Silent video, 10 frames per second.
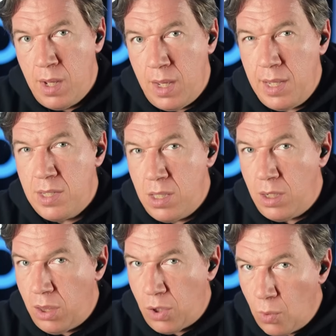is
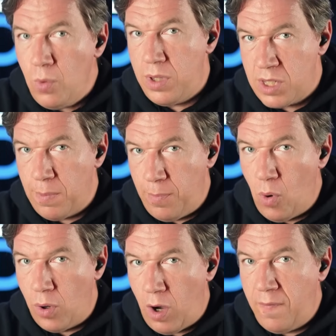that through the
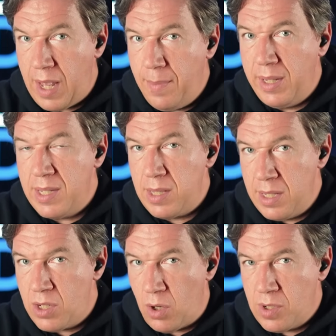support of Emily's
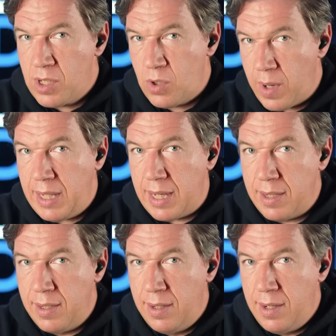List
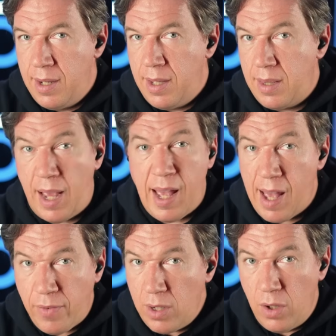Australia, they
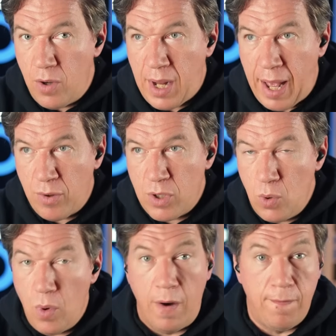haven't learned how
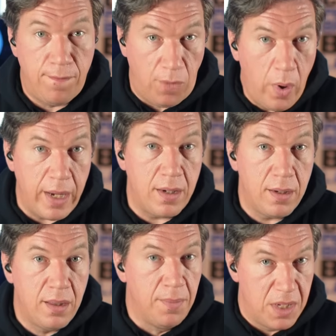to avoid
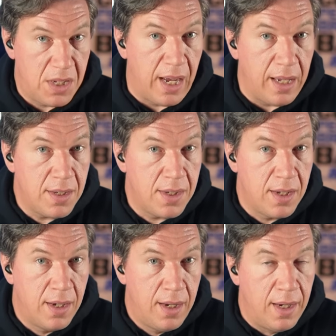the mistakes.
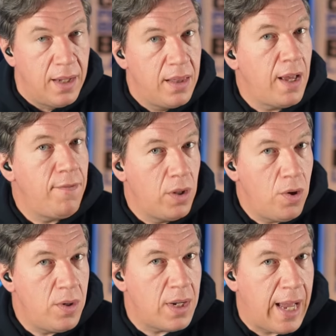They've
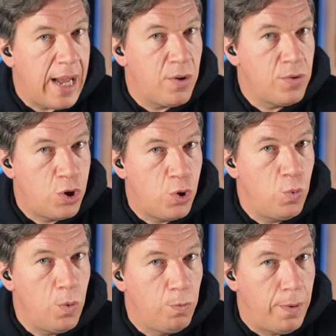learned how
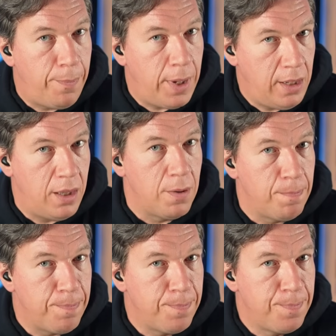to repeat them.